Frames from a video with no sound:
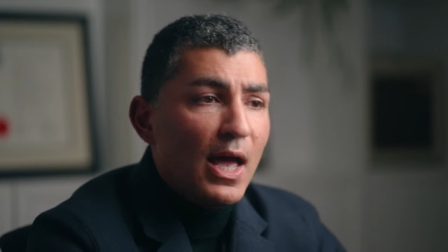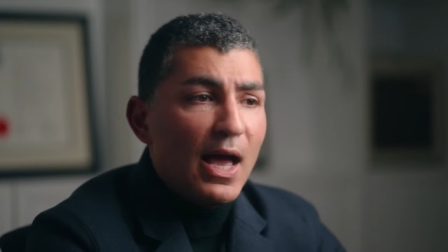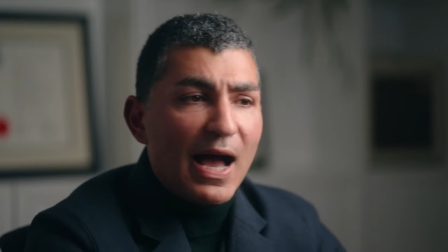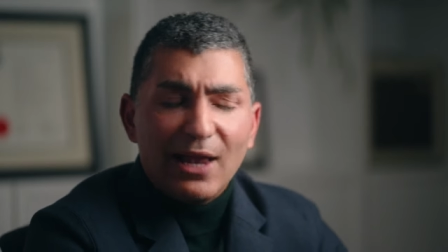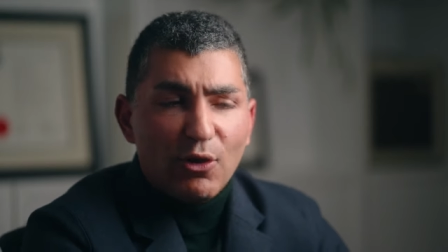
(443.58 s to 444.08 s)

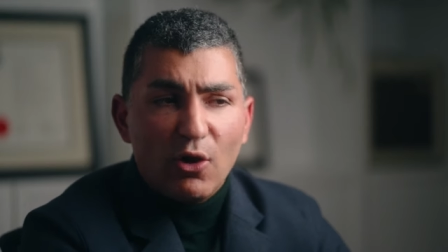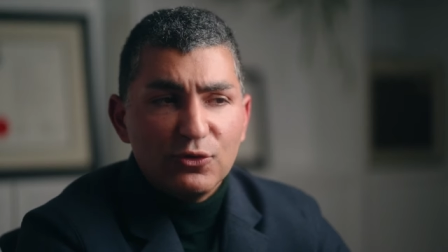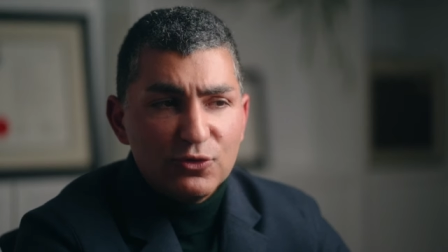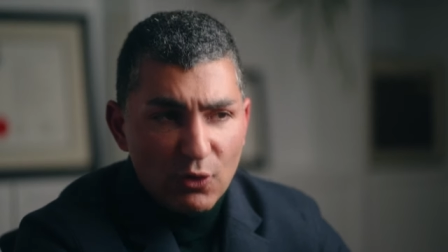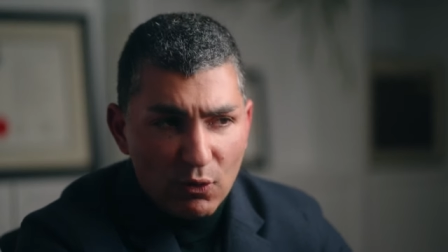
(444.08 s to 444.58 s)
How long
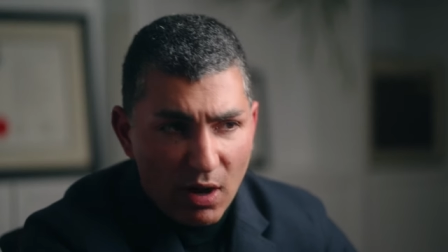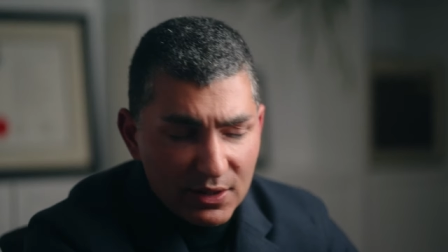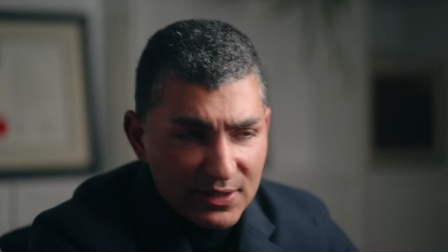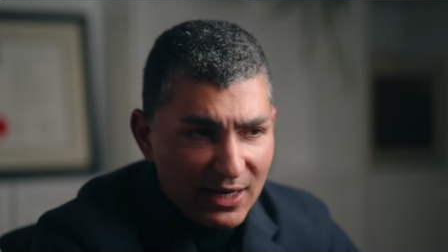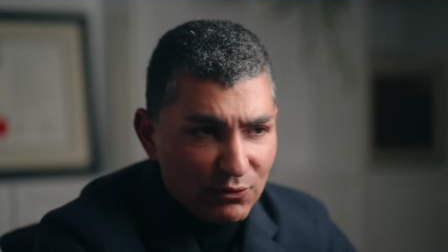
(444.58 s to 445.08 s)
do no
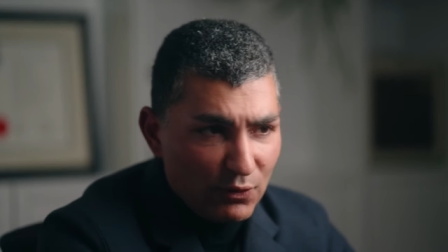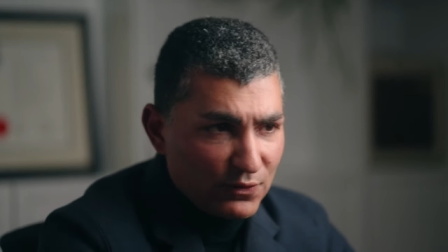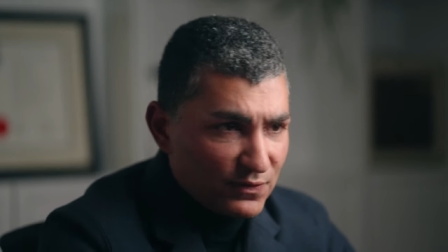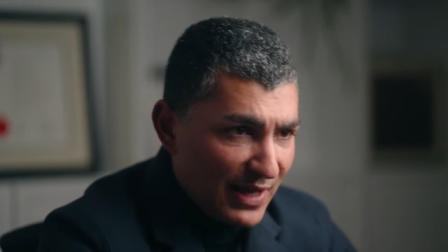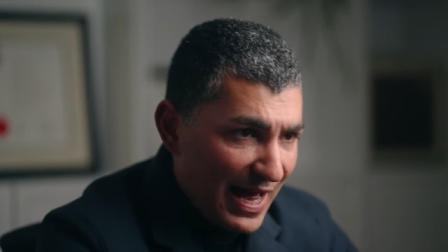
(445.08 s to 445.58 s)
contact
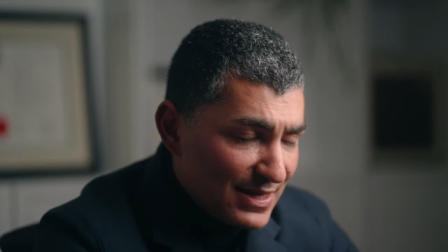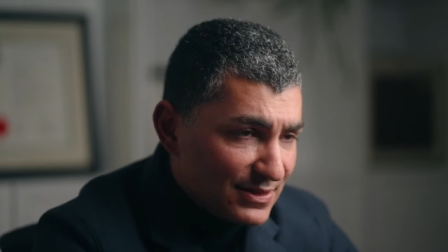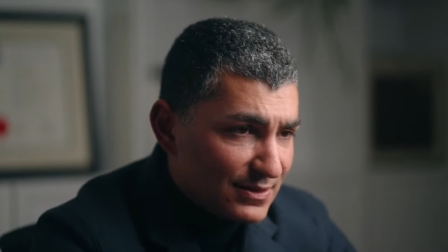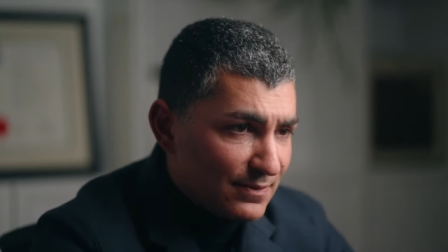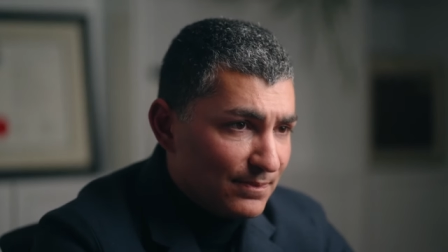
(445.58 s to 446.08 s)
orders
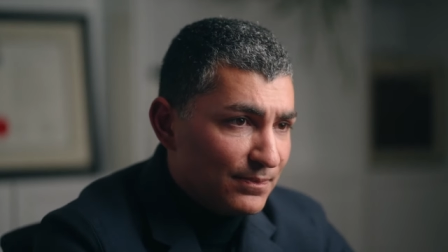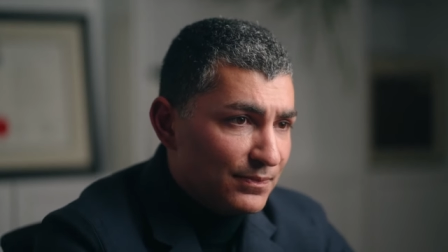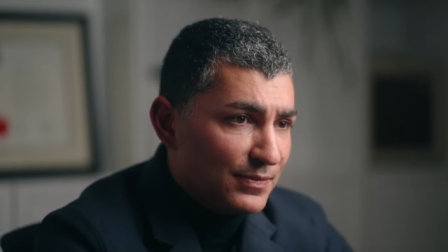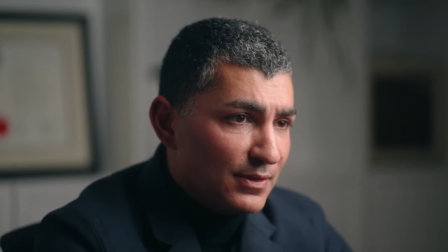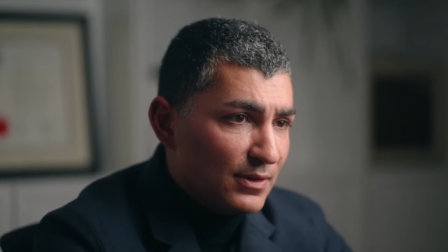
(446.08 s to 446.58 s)
last?
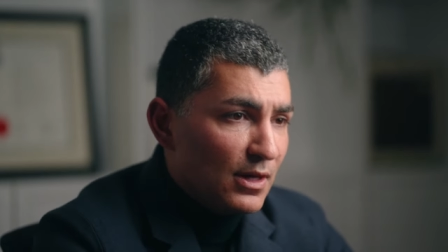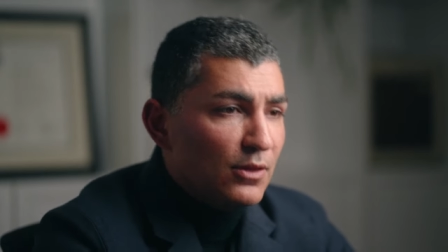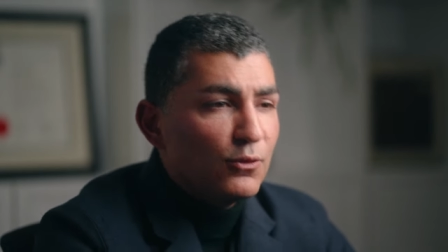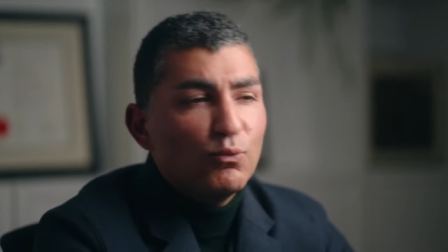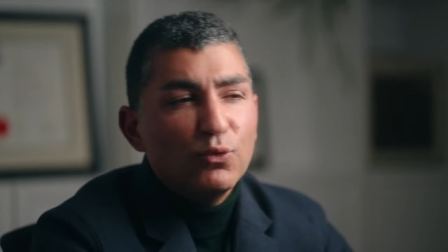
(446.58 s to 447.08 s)

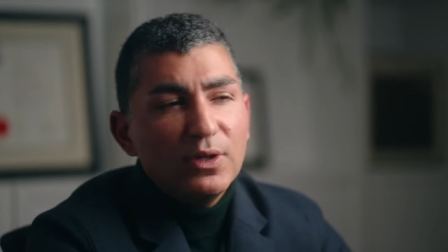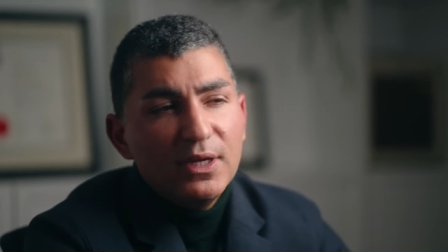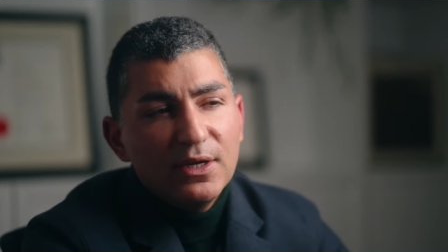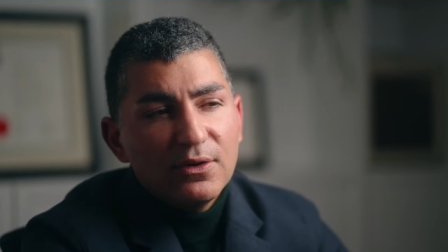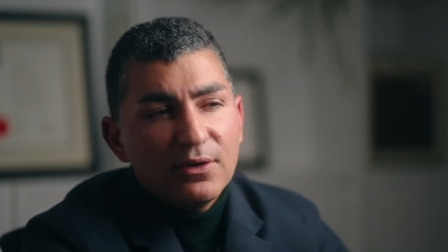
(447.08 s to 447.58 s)
The rule
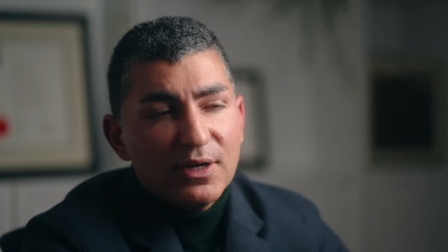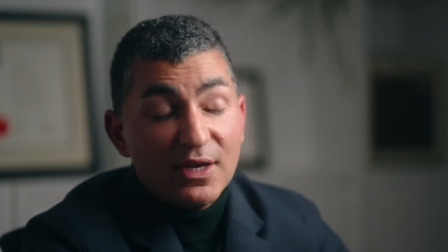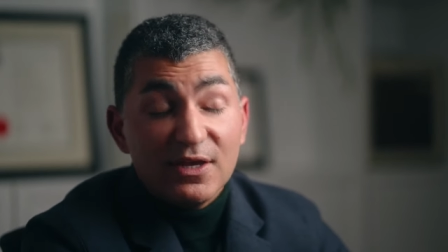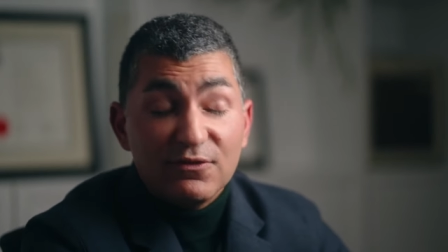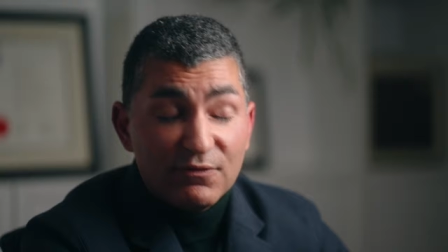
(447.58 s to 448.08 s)
here
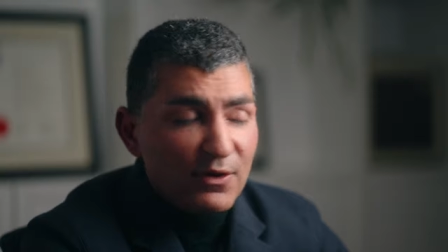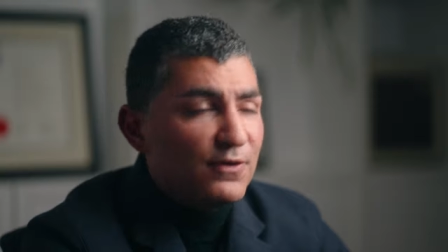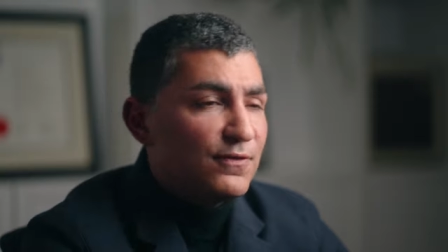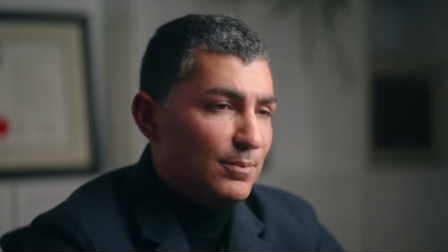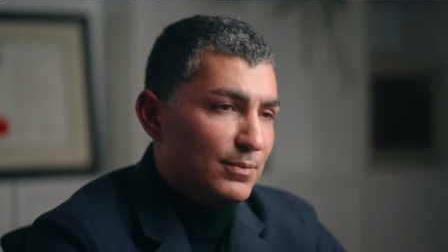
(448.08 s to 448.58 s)
is very
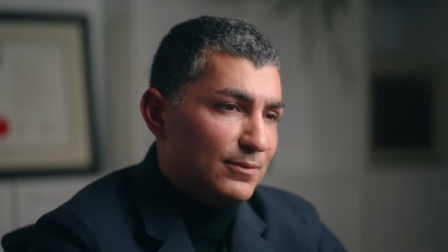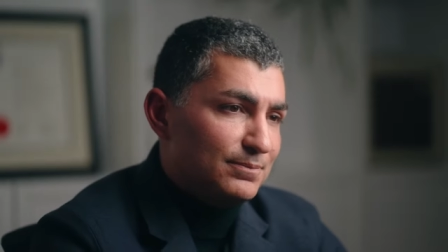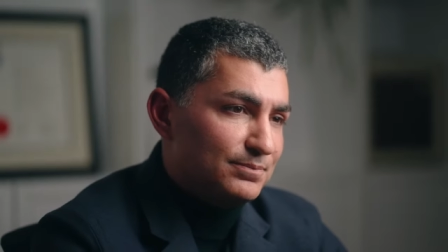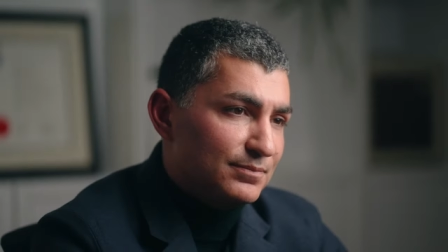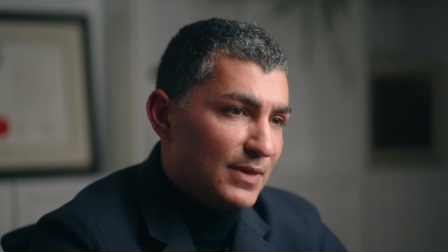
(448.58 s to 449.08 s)
simple.
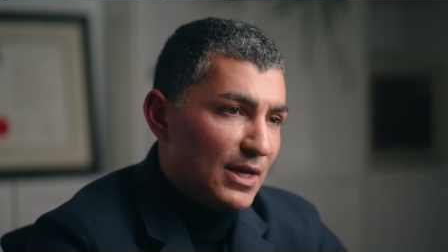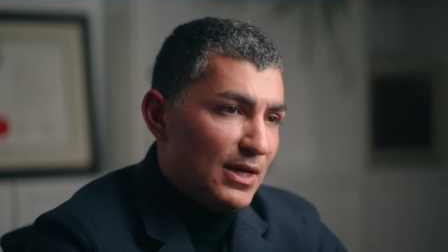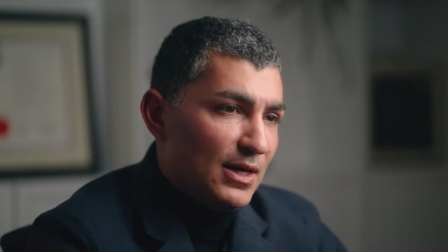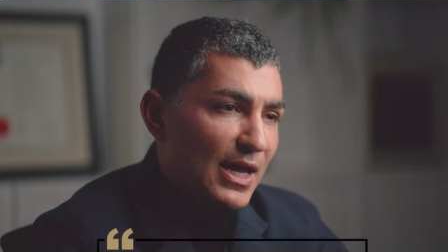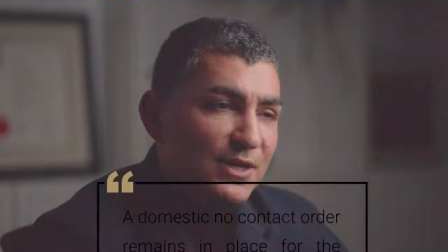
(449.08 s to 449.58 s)
A